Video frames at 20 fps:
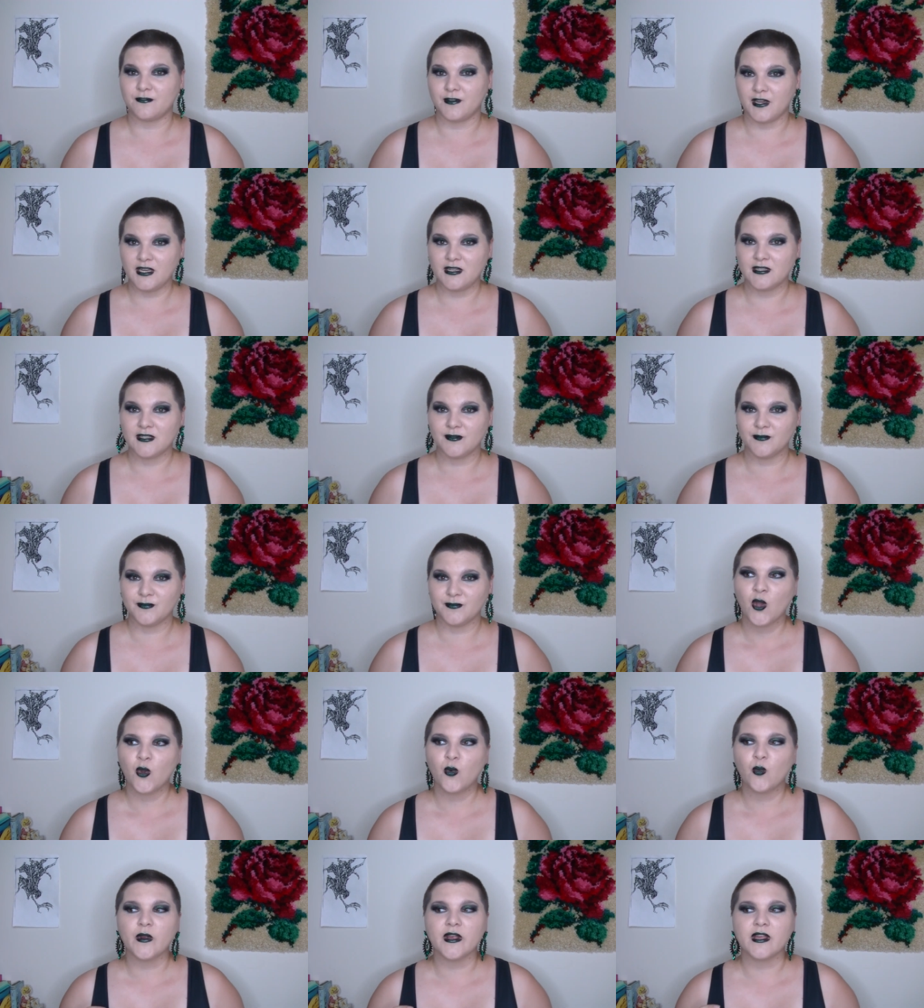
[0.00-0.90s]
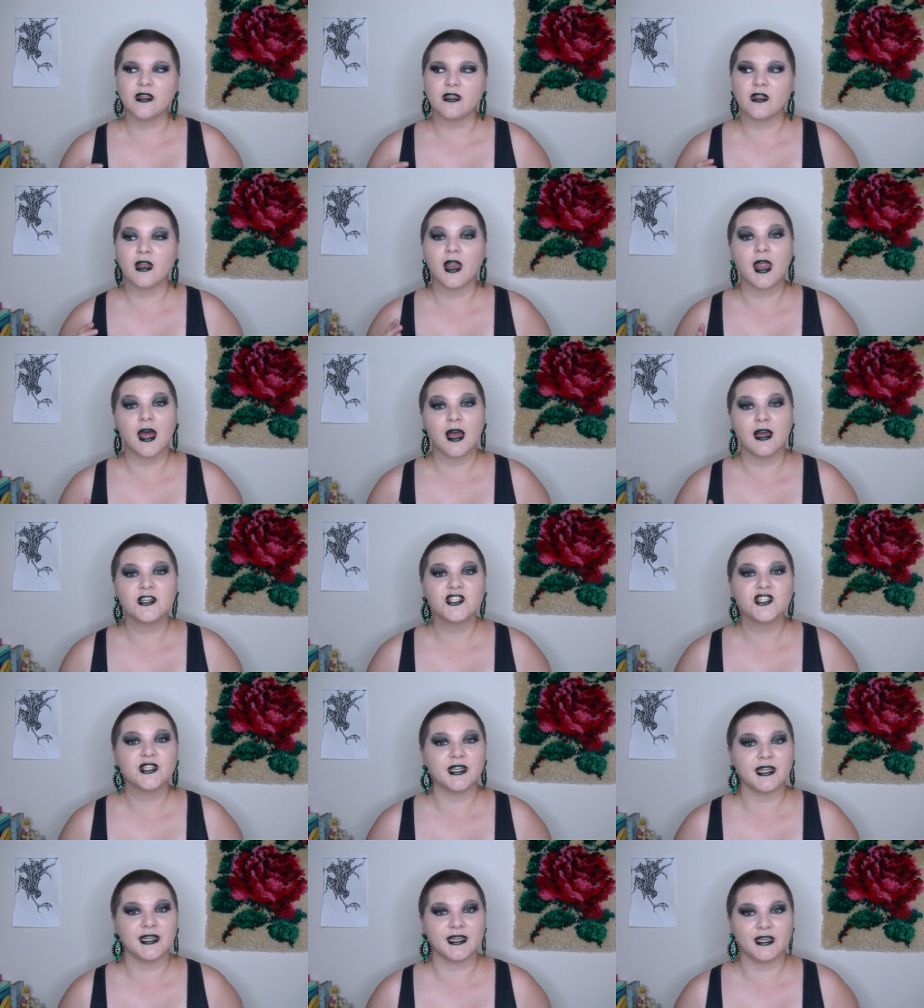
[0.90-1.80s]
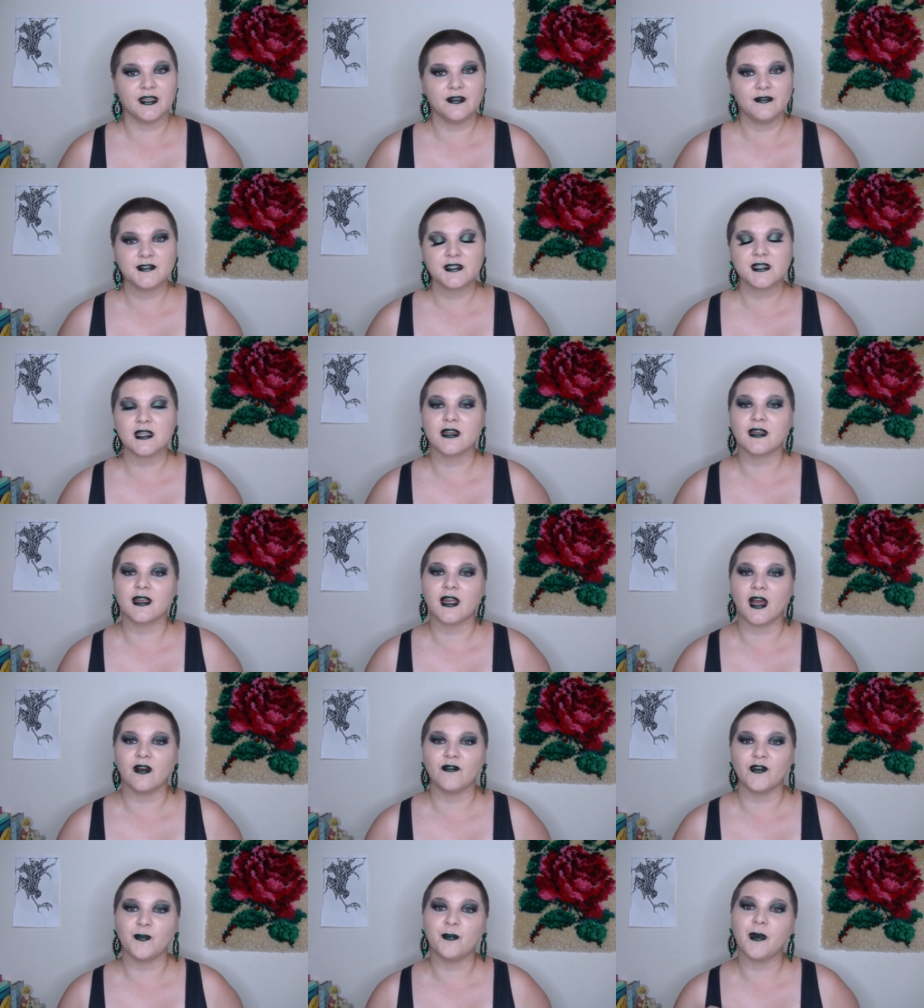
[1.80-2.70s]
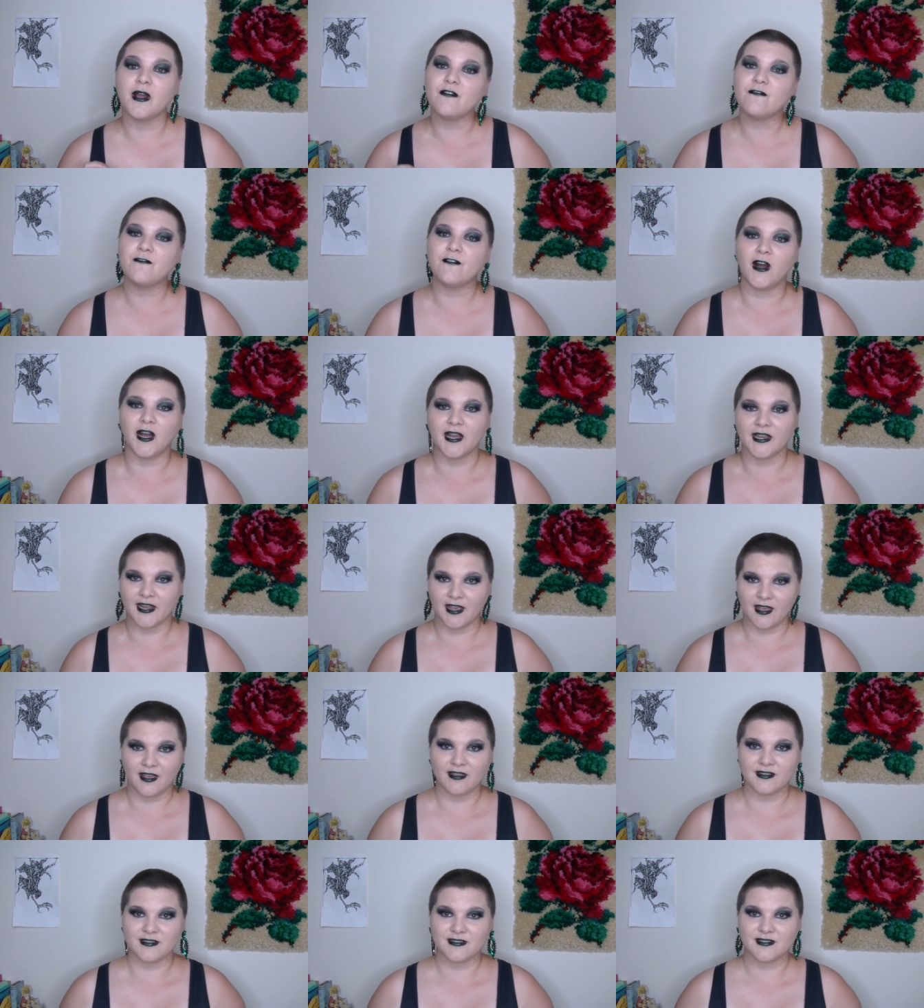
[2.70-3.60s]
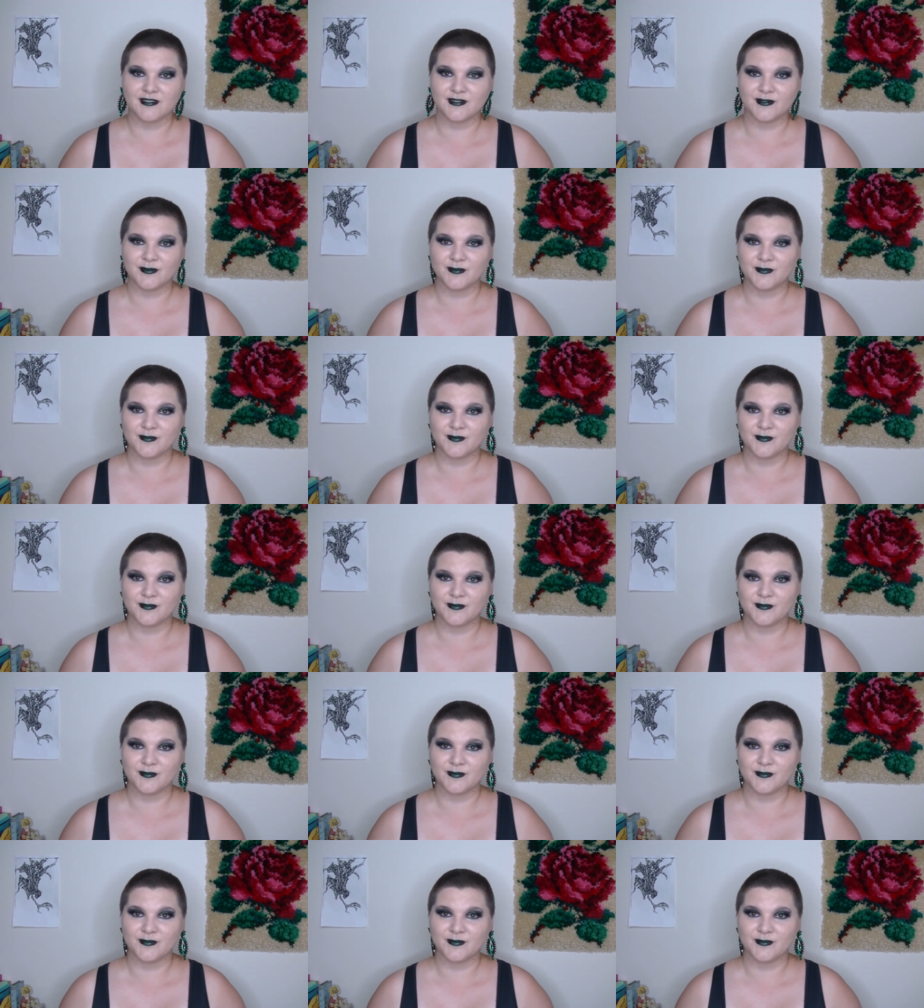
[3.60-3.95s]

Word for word: feet, with large leaves that are covered by fine hairs.